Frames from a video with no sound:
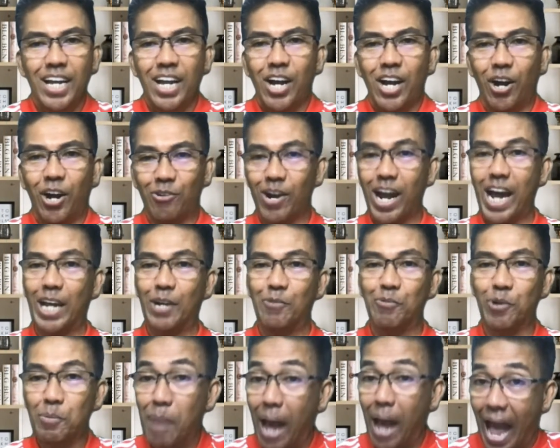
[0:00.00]
All right,
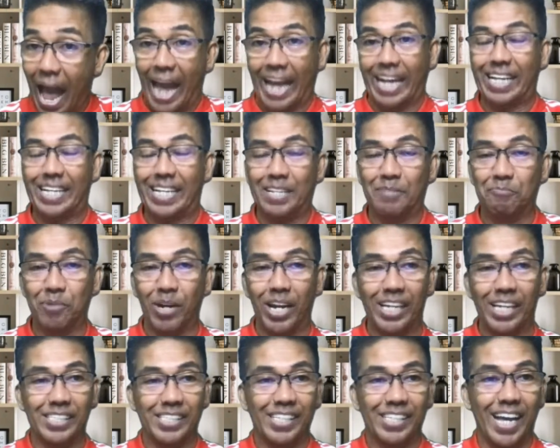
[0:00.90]
we're back.
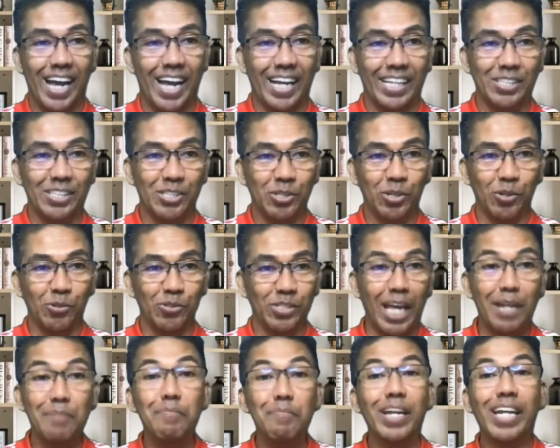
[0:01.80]
Praise God. So
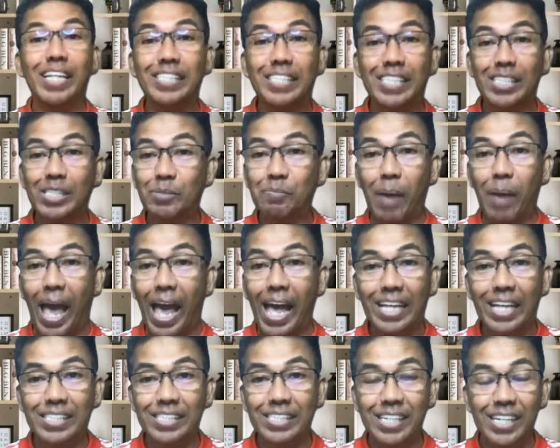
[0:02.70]
10 minutes is
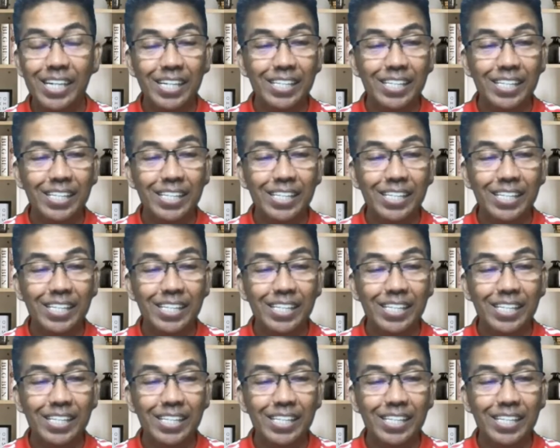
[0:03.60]
fast.